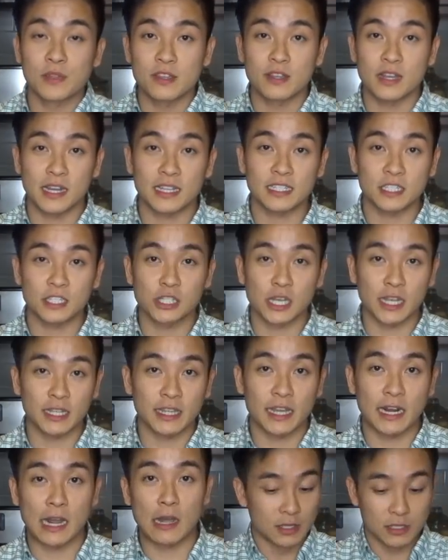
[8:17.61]
You guys can check
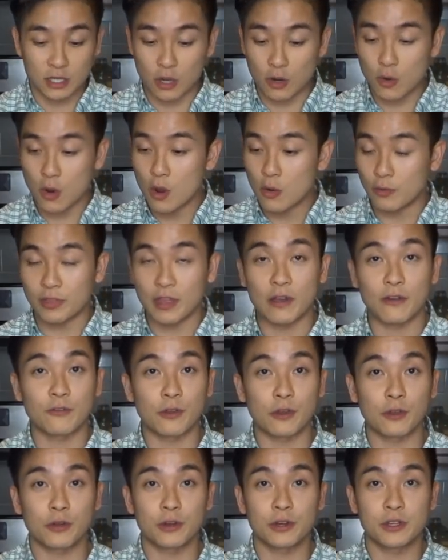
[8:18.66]
that out. So without
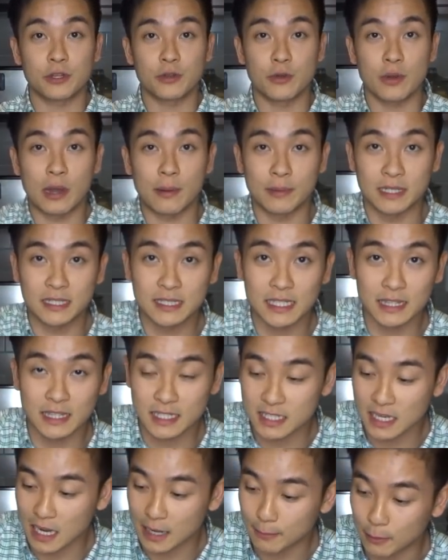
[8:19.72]
further ado, I'm gonna set the
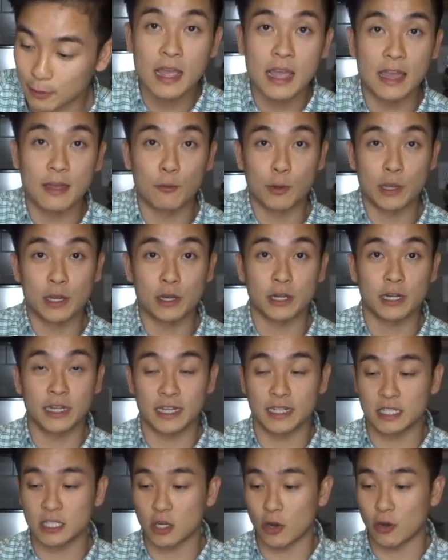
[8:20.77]
timer and we are gonna
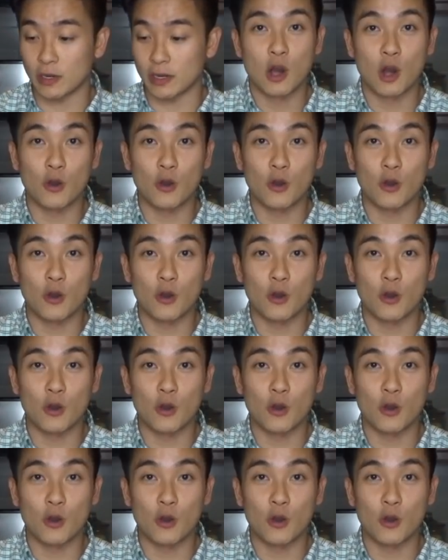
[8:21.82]
get started.